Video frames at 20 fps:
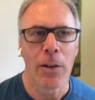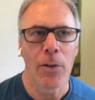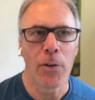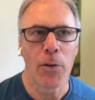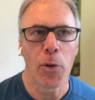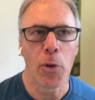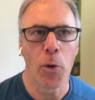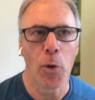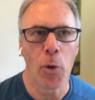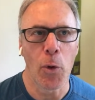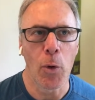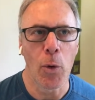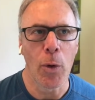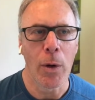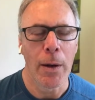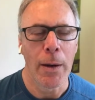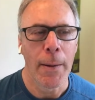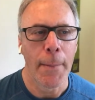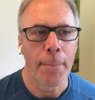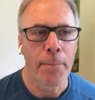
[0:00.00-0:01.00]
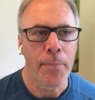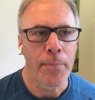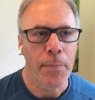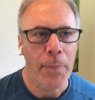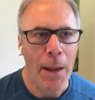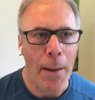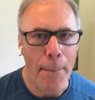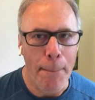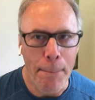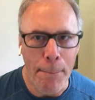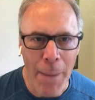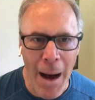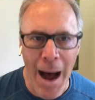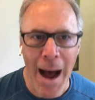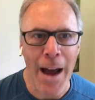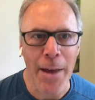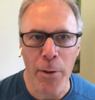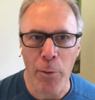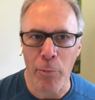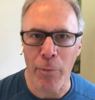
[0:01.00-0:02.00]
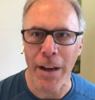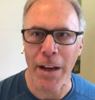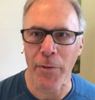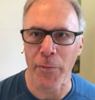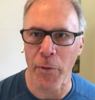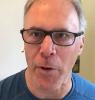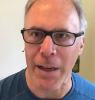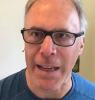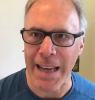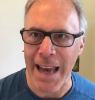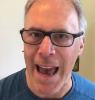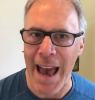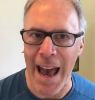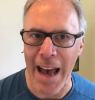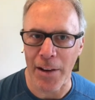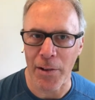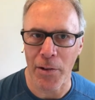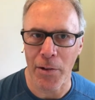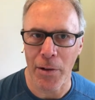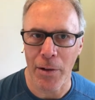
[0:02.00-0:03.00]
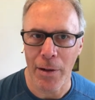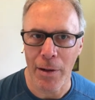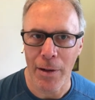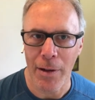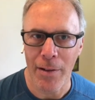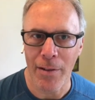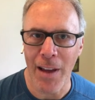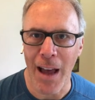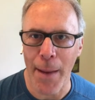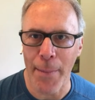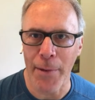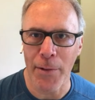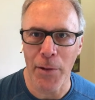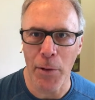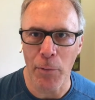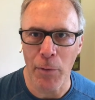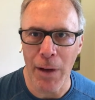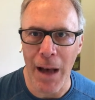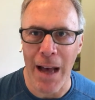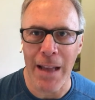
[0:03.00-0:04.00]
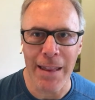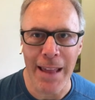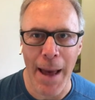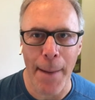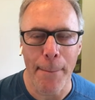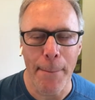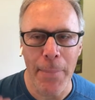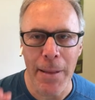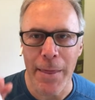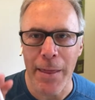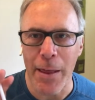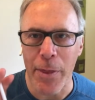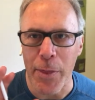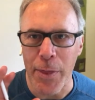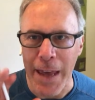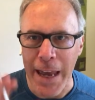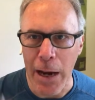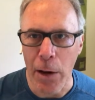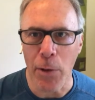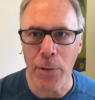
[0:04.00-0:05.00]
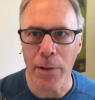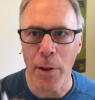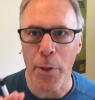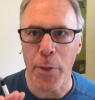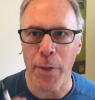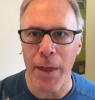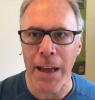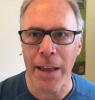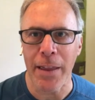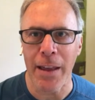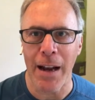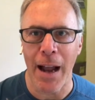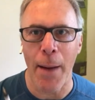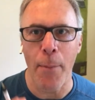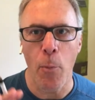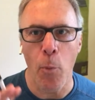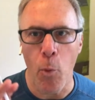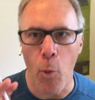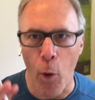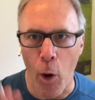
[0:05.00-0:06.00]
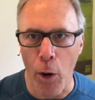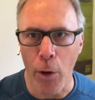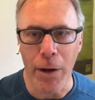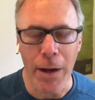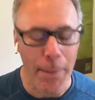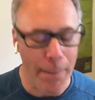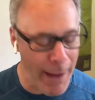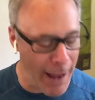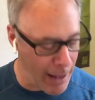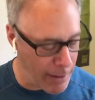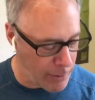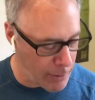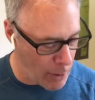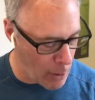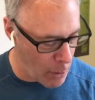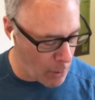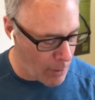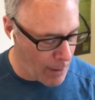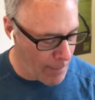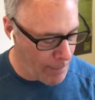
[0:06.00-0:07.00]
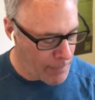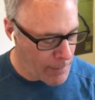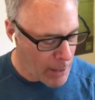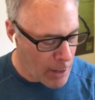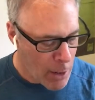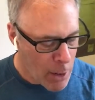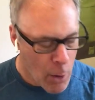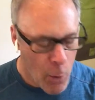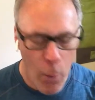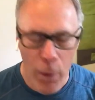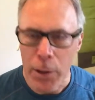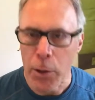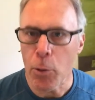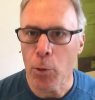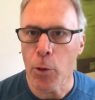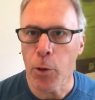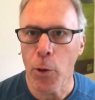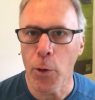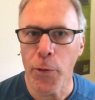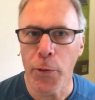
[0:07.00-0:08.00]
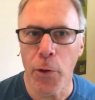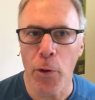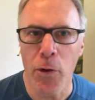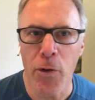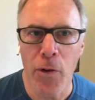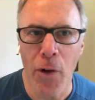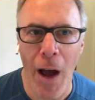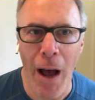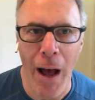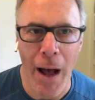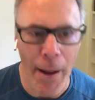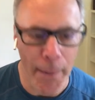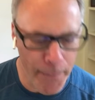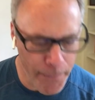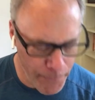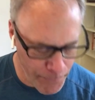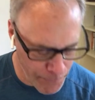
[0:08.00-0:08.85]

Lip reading: to buy the rig for cash. Thomas, you've got that. Here's the thing that I'm worried about, though. When you lose your job